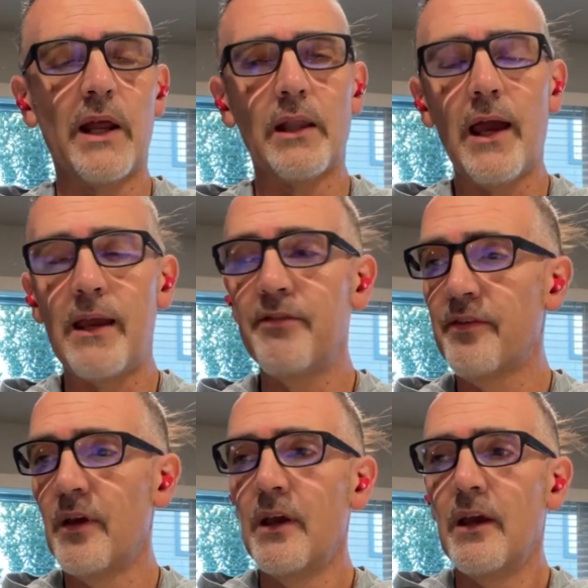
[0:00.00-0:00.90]
my
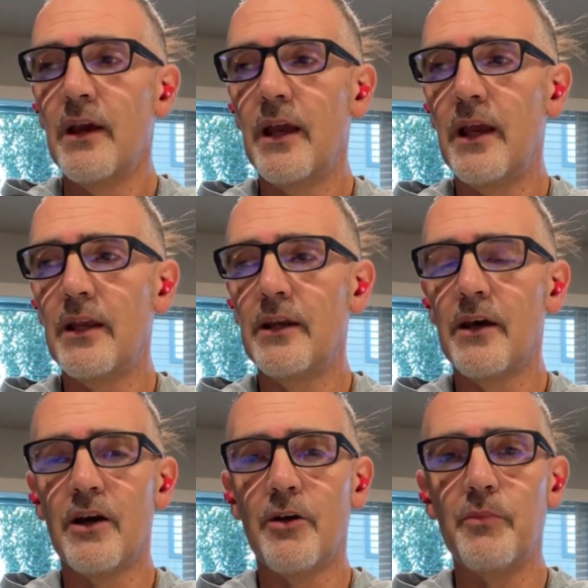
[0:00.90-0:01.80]
life. And,
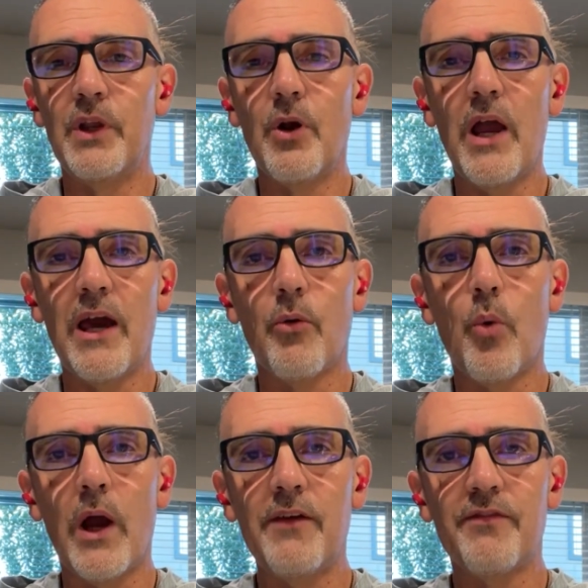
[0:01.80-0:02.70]
I had a
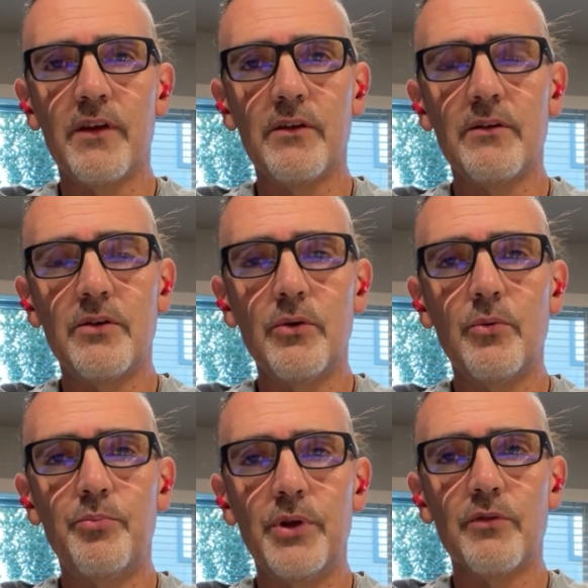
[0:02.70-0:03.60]
wife and
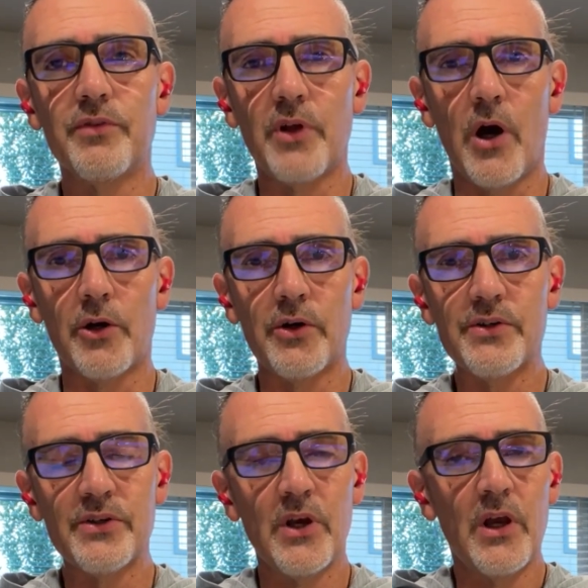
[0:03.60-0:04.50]
2 beautiful
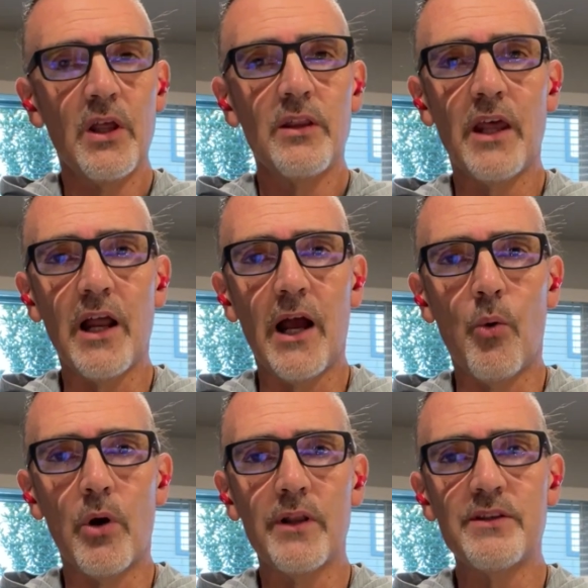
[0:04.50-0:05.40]
daughters that I
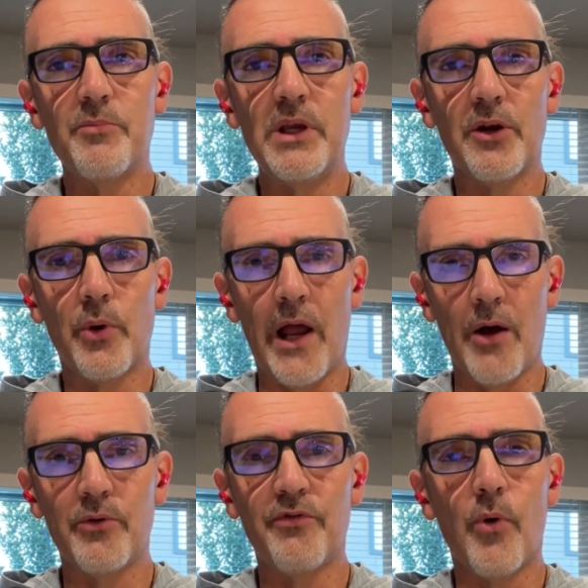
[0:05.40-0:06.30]
wanted to be
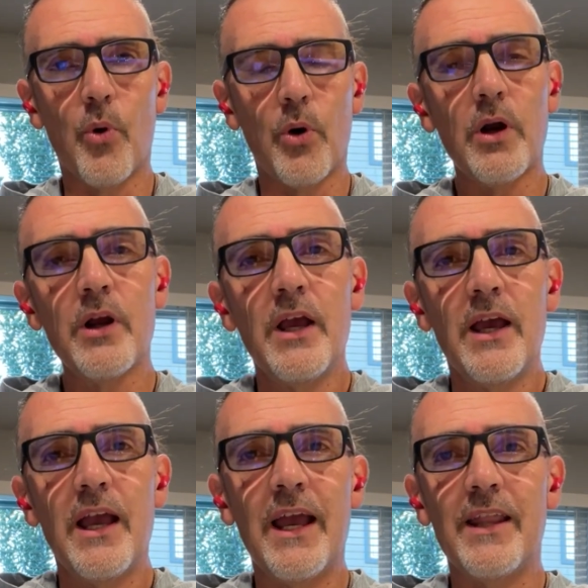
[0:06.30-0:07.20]
around for.
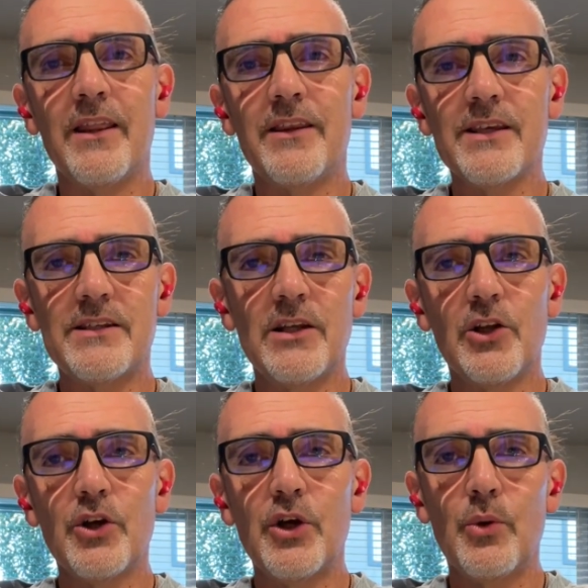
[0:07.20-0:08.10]
And this
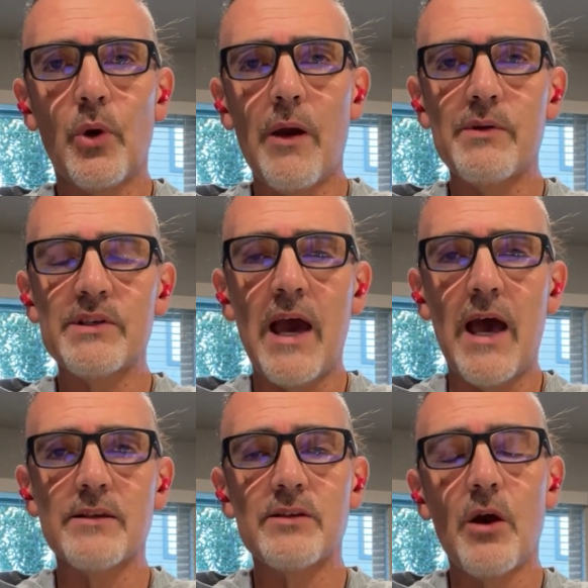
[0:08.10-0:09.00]
didn't look good where I was
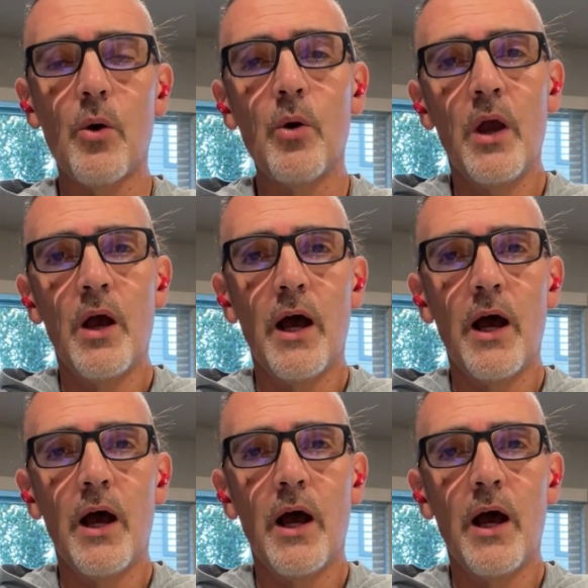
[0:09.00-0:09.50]
at. So